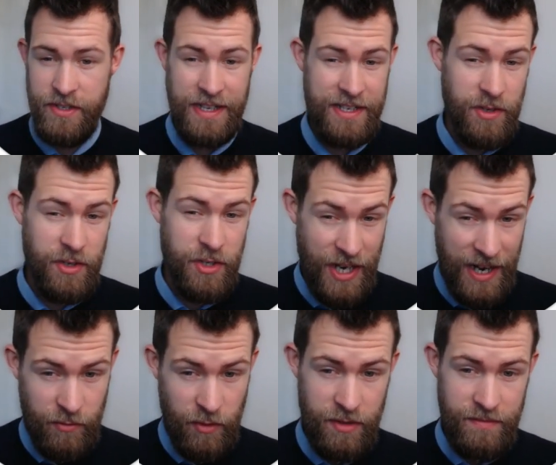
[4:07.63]
So that's not
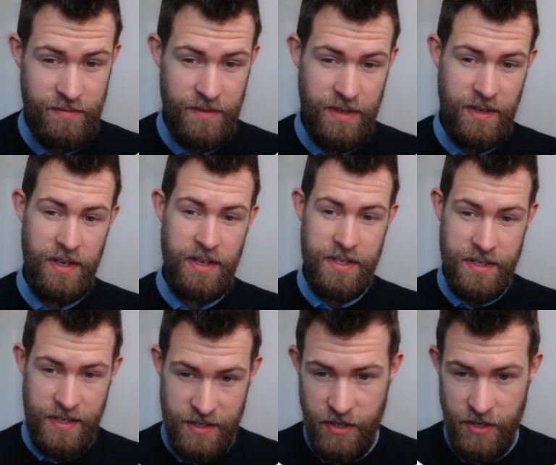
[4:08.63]
general,
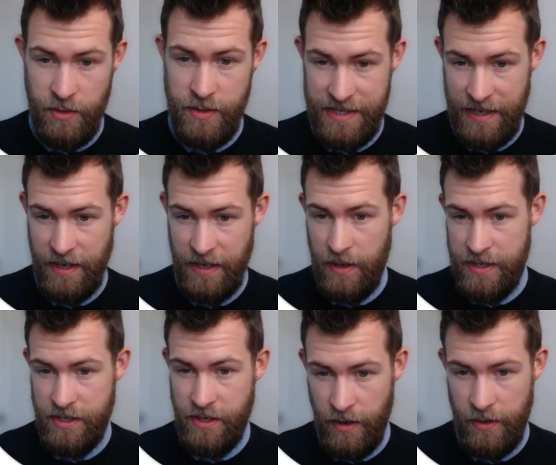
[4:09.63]
so this knows exactly where
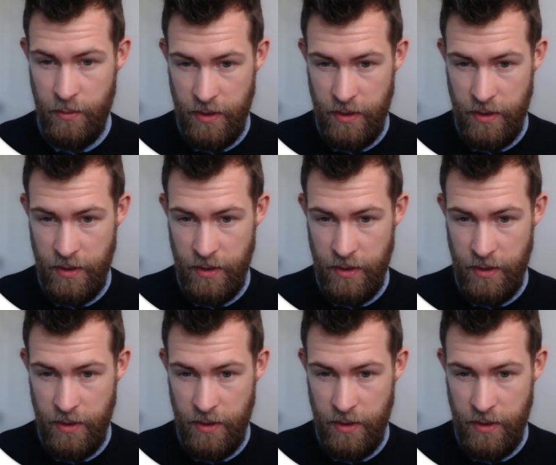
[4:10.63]
it's going,